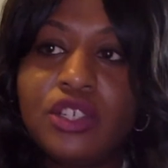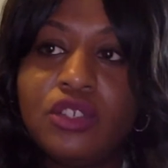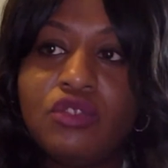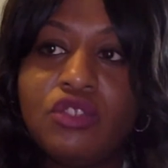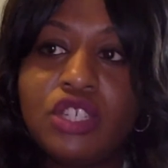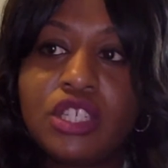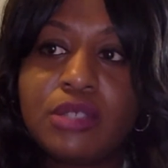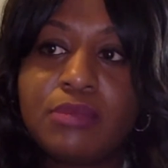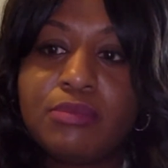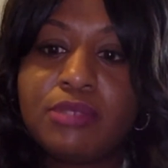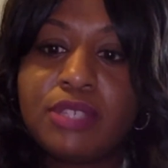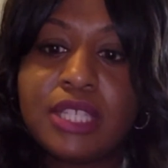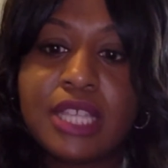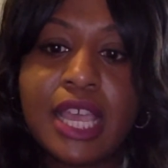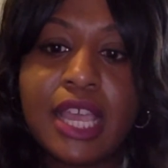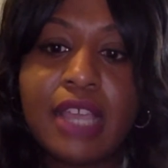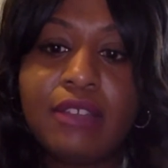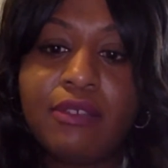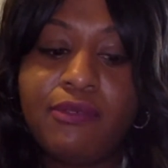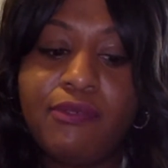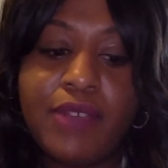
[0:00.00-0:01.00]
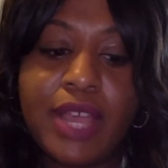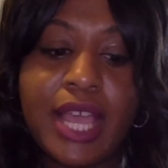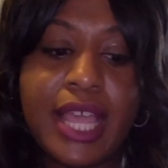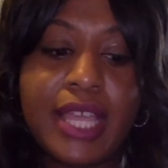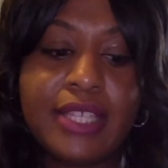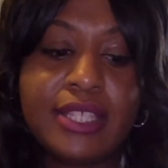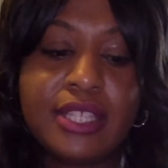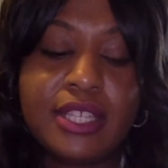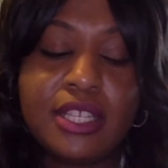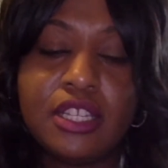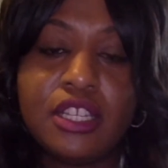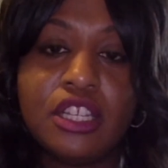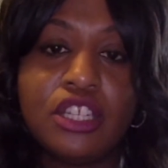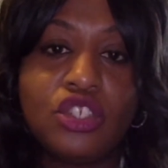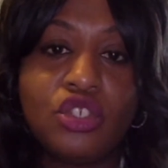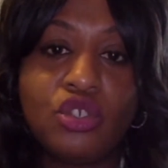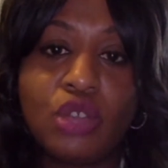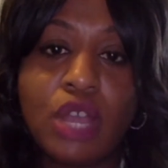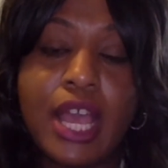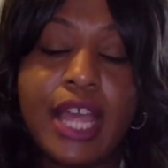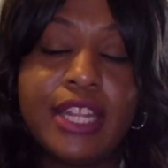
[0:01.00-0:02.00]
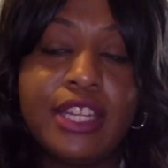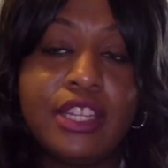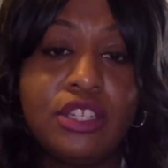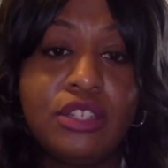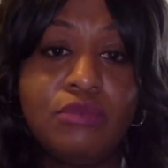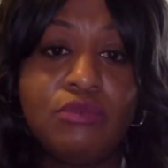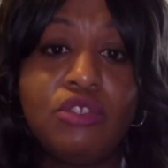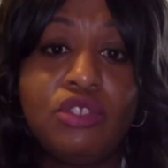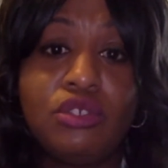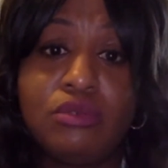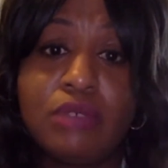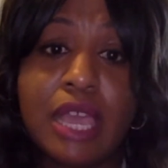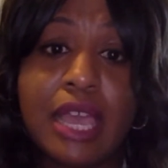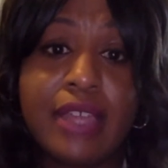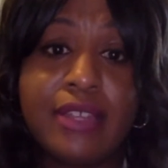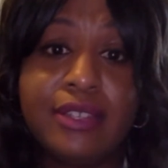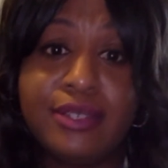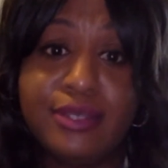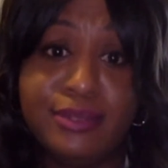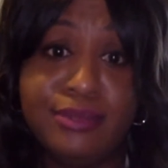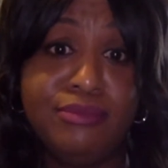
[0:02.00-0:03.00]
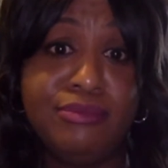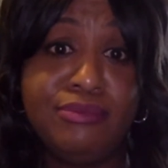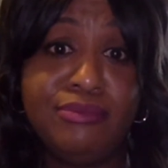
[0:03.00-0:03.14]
You just sacrificing and trying to do what you got to do.